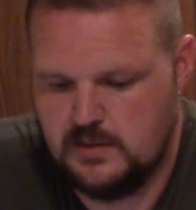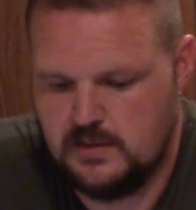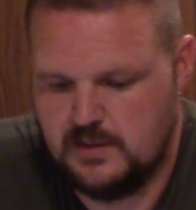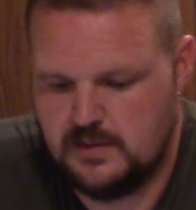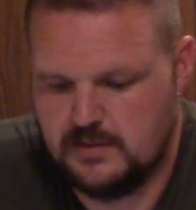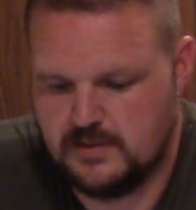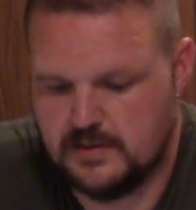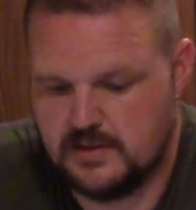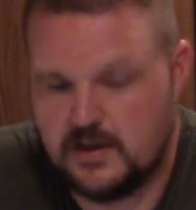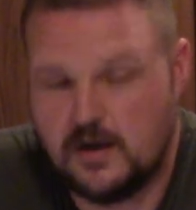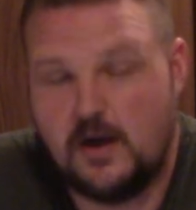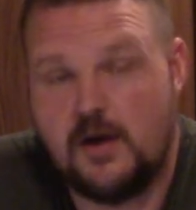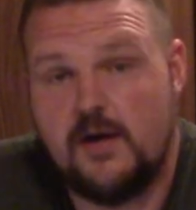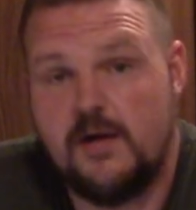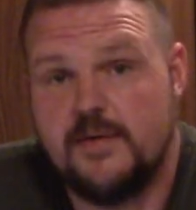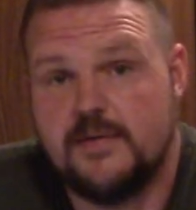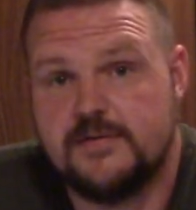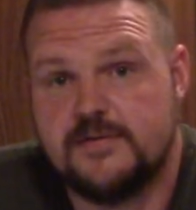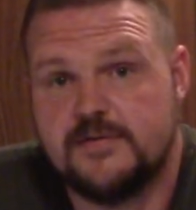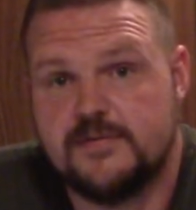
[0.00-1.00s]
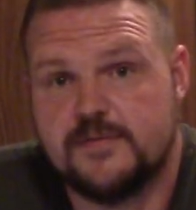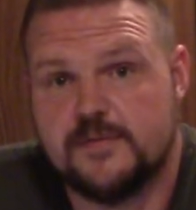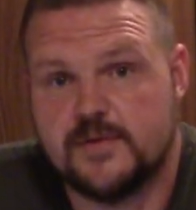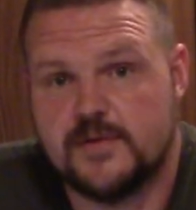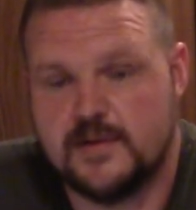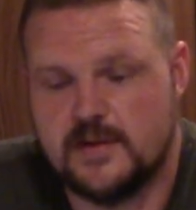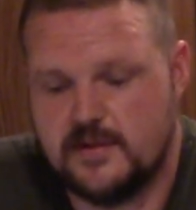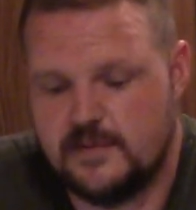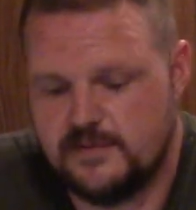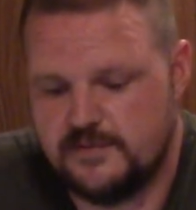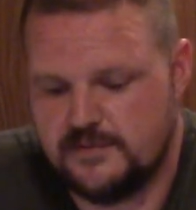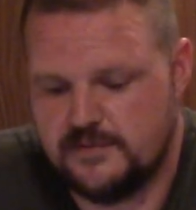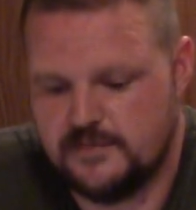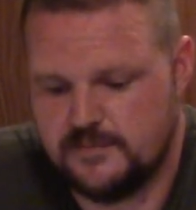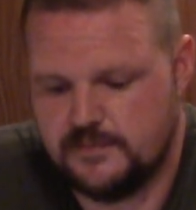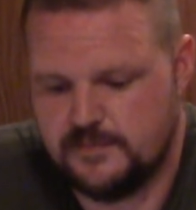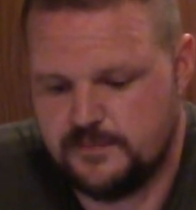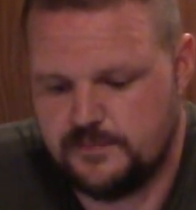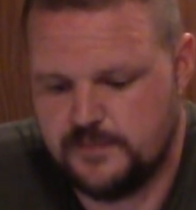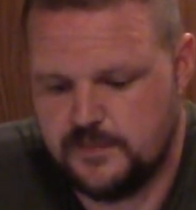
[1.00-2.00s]
Now the cons for this
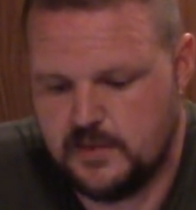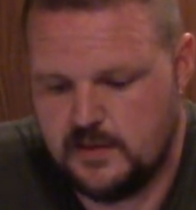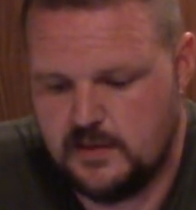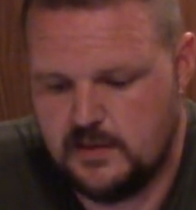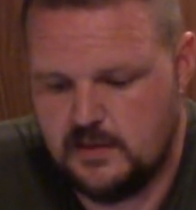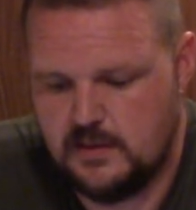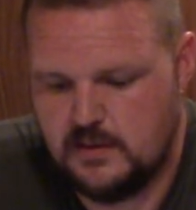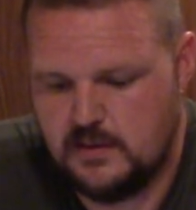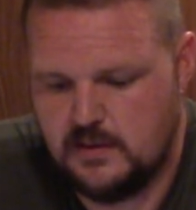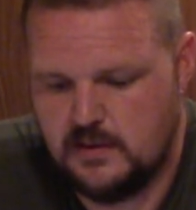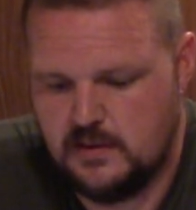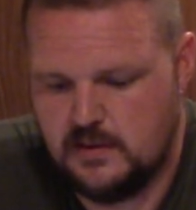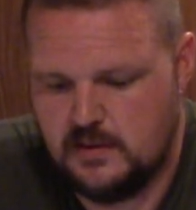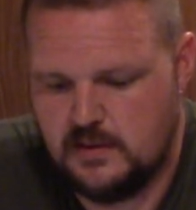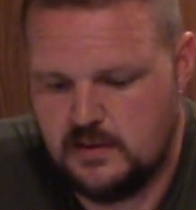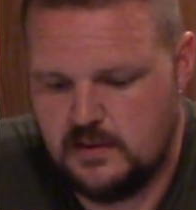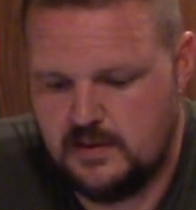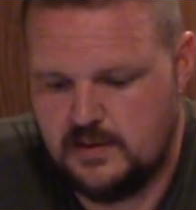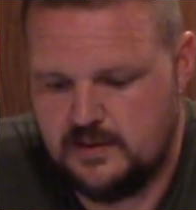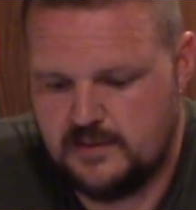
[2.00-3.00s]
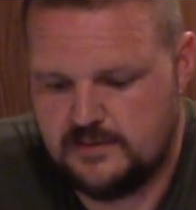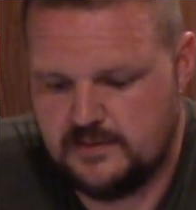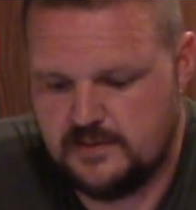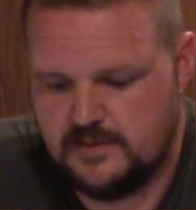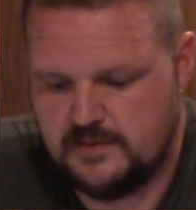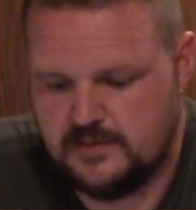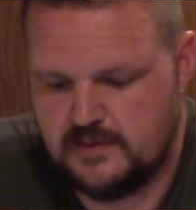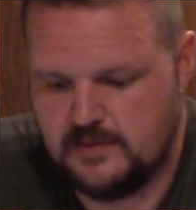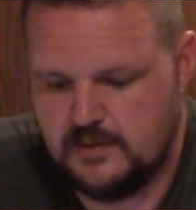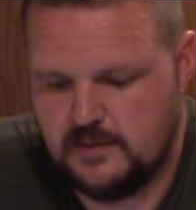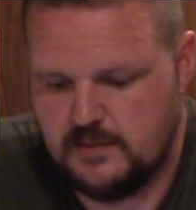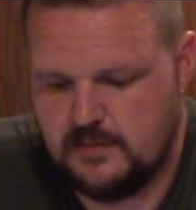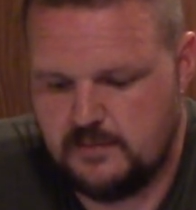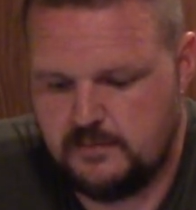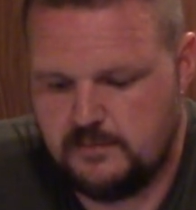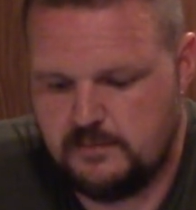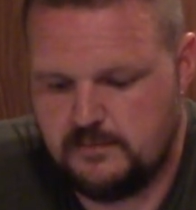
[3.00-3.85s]
is that the